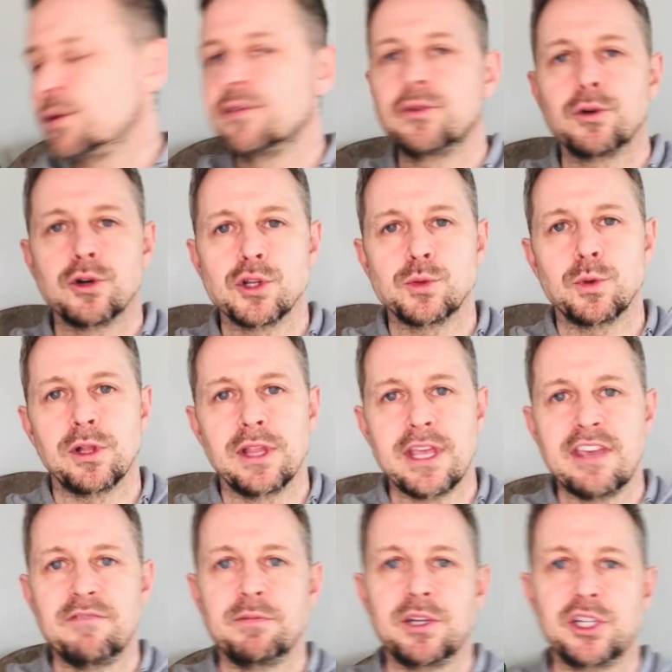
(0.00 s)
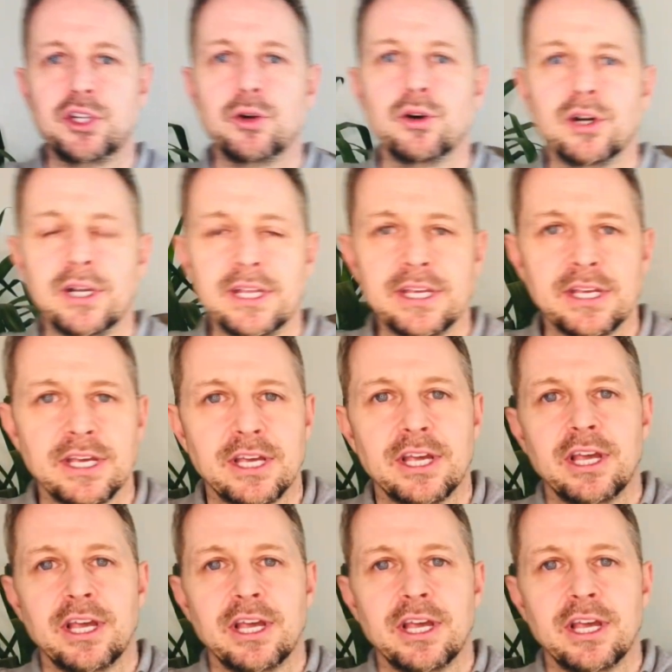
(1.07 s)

of those will leave me shortly,